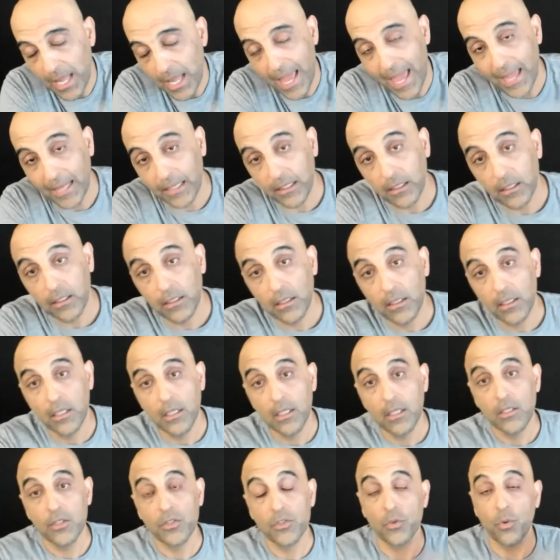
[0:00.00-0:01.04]
ag
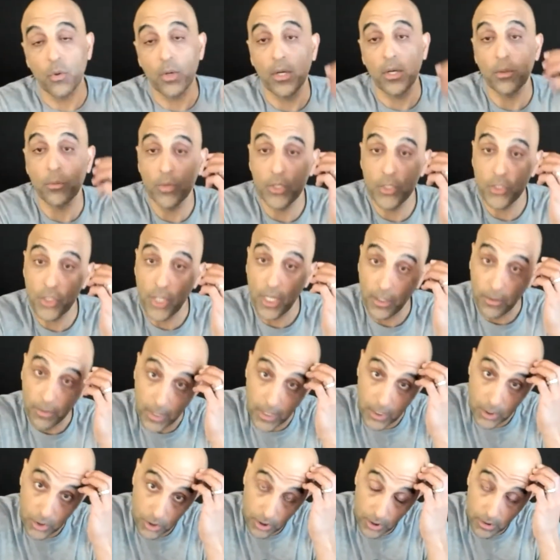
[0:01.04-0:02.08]
soil
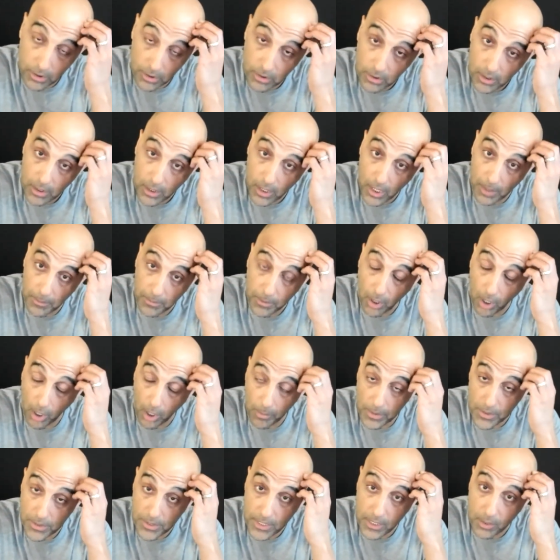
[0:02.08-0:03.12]
regeneration, um,
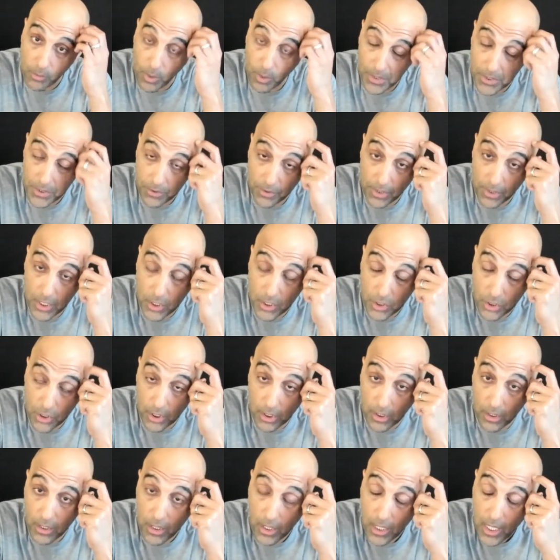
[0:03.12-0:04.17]
carbon
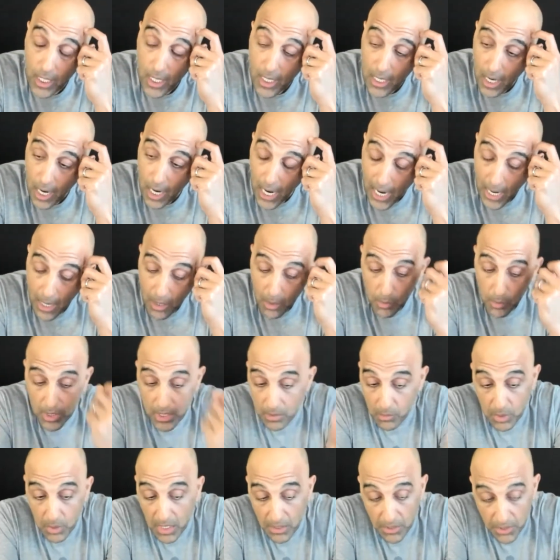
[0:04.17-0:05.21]
sequestration. Uh, we
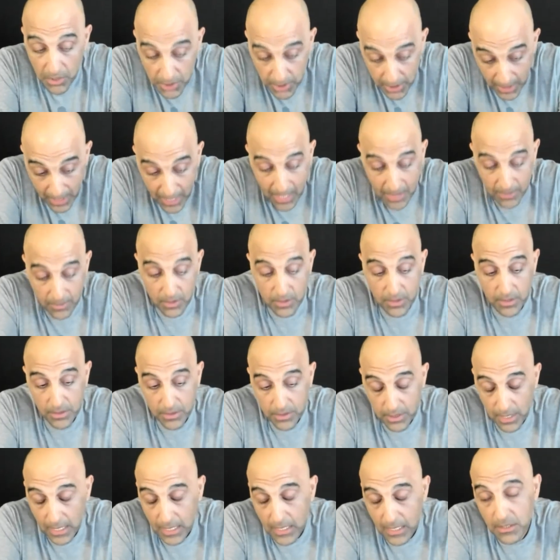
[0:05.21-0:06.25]
we understand there's the
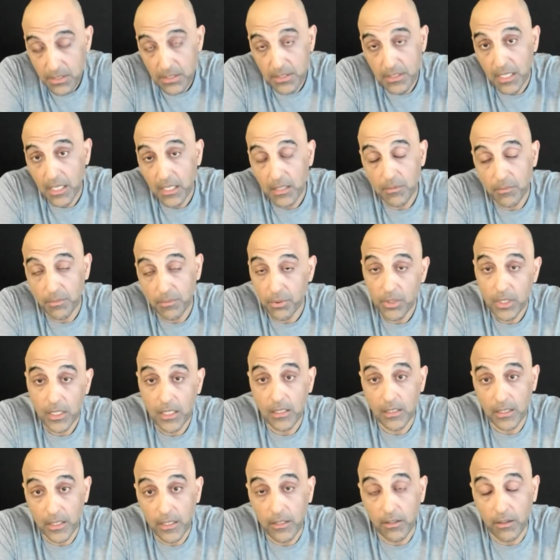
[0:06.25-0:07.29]
science is getting pretty
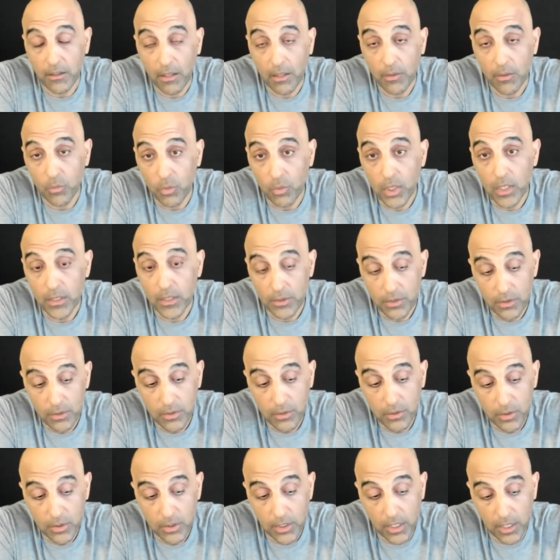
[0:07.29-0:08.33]
clear on what
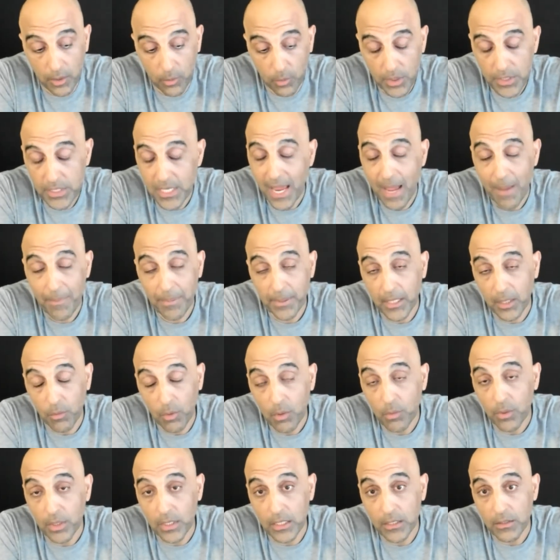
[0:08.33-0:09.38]
you know what's happening,
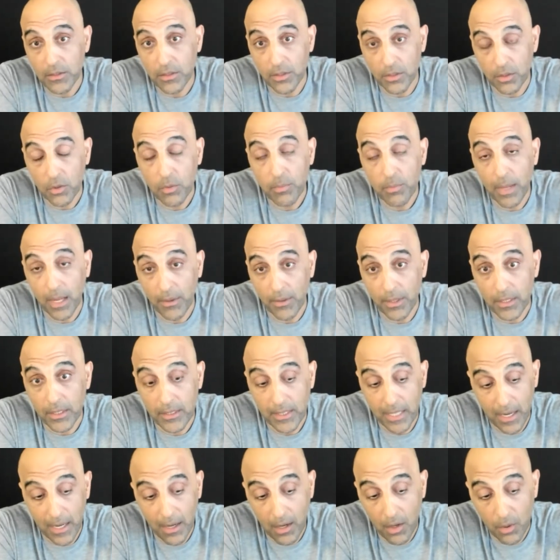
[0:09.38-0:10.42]
what we need to do about it.
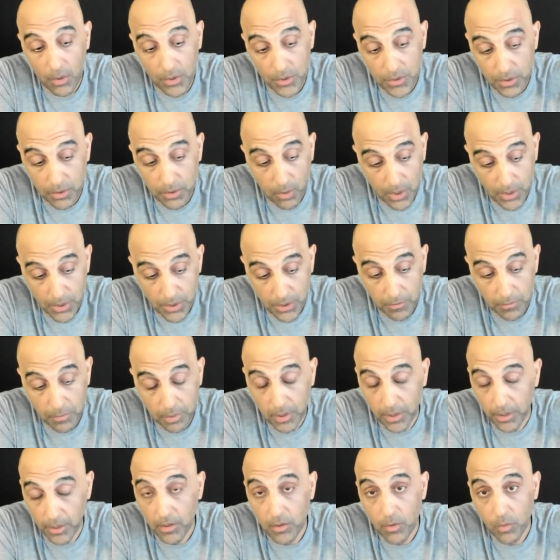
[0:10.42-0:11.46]
Now it's a question of
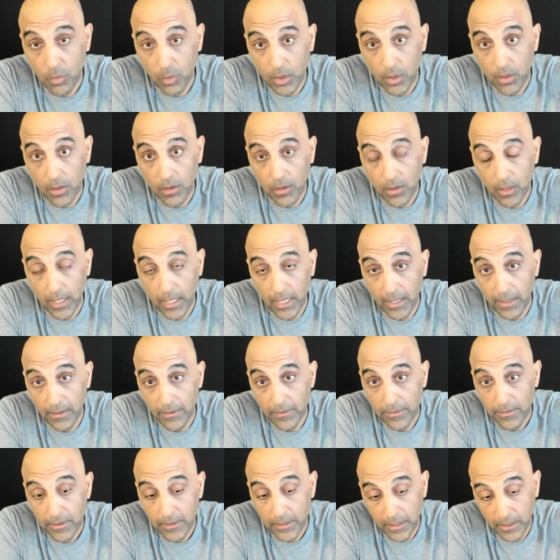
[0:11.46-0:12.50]
political will
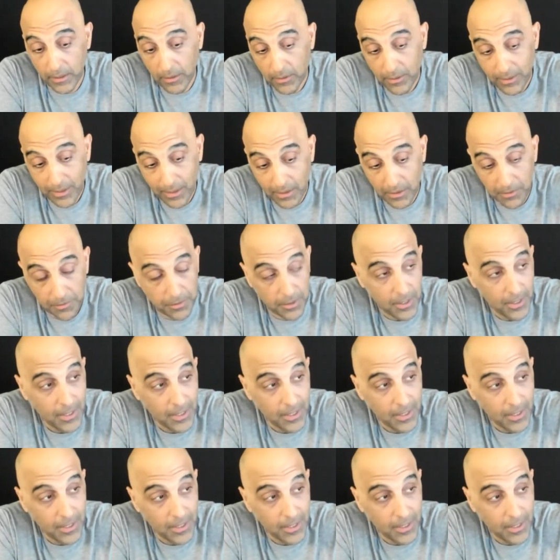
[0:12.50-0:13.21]
and you know kind of